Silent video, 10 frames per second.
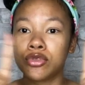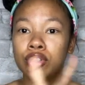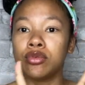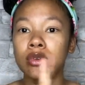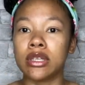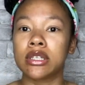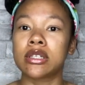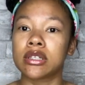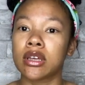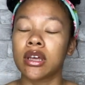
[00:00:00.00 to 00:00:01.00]

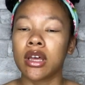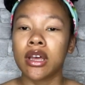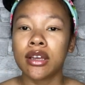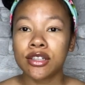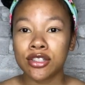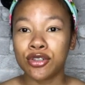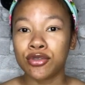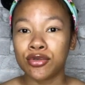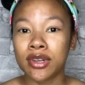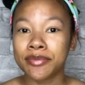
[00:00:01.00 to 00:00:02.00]
weeks
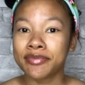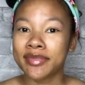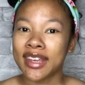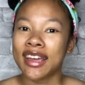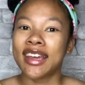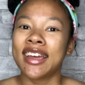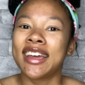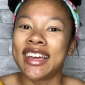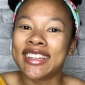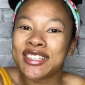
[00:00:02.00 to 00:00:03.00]
to
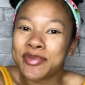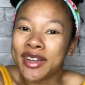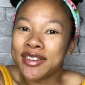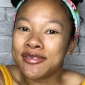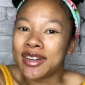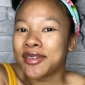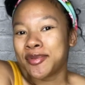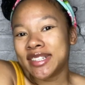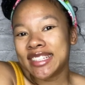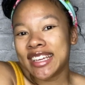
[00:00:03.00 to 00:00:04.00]
enter my giveaway.
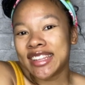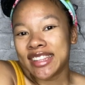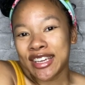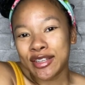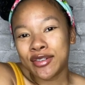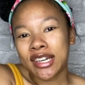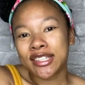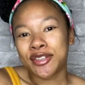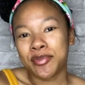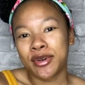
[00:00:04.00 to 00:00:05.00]
Once again, thank you
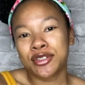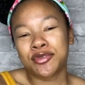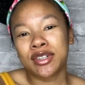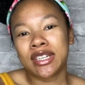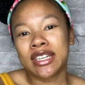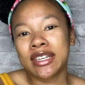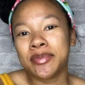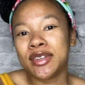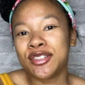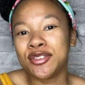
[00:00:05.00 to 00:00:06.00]
guys so much for
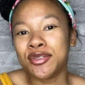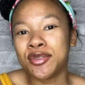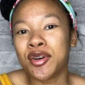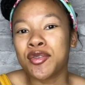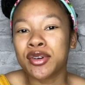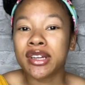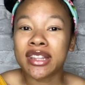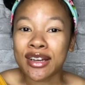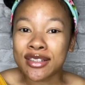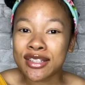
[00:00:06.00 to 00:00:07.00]
getting me to over
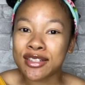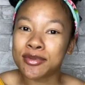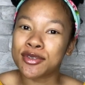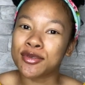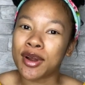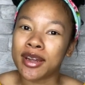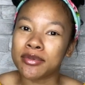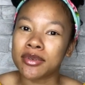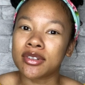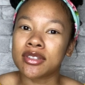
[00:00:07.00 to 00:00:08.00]
1,000
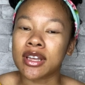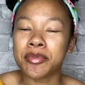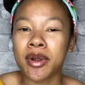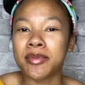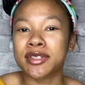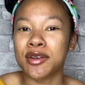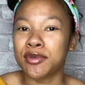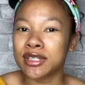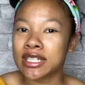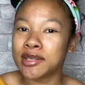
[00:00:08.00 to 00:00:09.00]
subscribers. I promise I
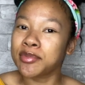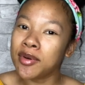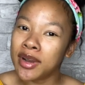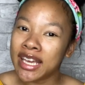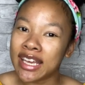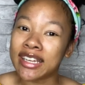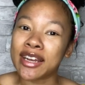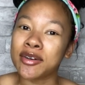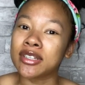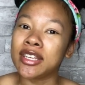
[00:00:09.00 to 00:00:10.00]
won't disappoint, and
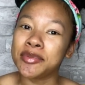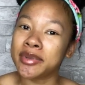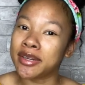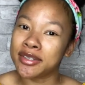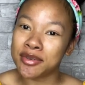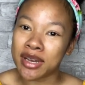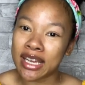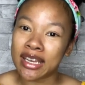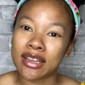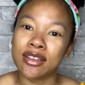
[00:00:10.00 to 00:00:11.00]
I'll keep plugging
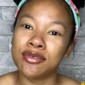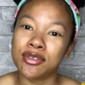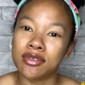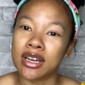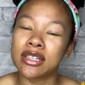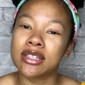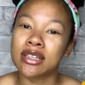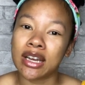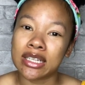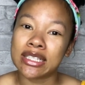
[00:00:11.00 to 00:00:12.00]
away and giving you guys the
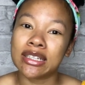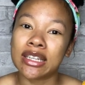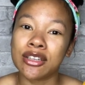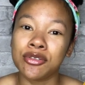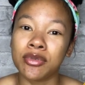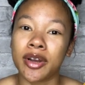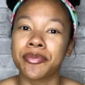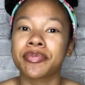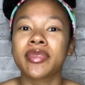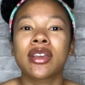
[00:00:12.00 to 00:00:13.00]
content that you want.
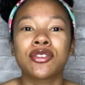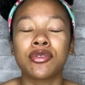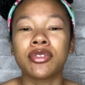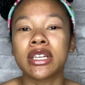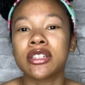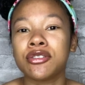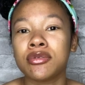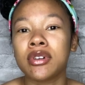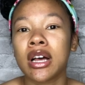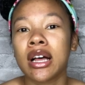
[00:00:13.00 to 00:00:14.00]
Don't forget
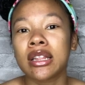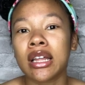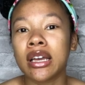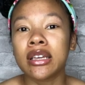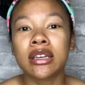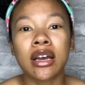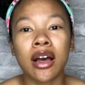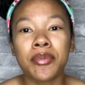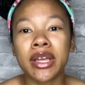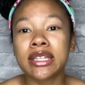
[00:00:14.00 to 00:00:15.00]
to like,
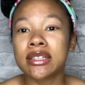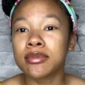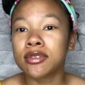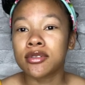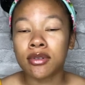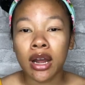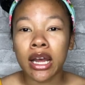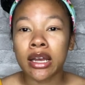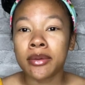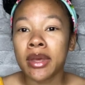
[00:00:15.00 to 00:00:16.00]
comment,
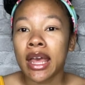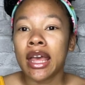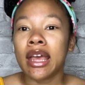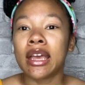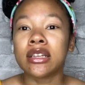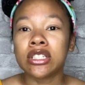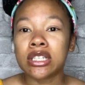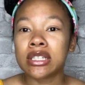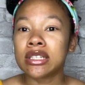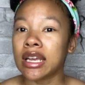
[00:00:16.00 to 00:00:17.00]
subscribe, and
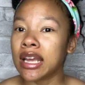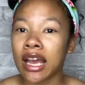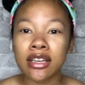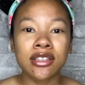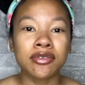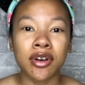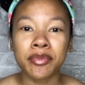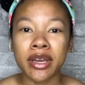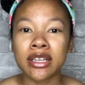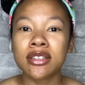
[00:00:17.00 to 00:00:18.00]
just stay active on
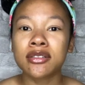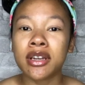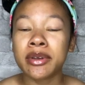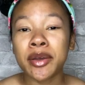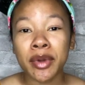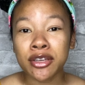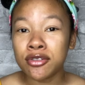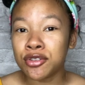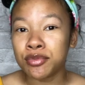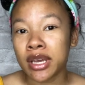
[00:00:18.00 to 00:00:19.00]
my Instagram and my
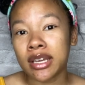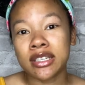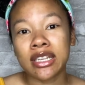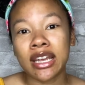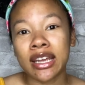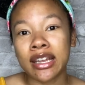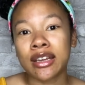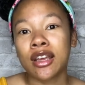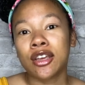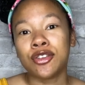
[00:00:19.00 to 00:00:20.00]
YouTube page,
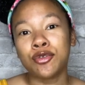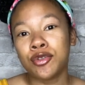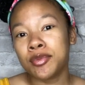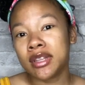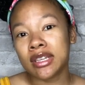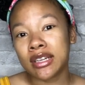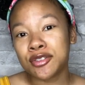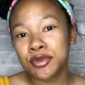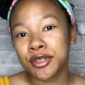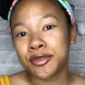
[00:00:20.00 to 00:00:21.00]
and you could be the
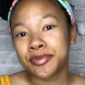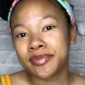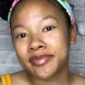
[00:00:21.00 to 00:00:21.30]
next winner.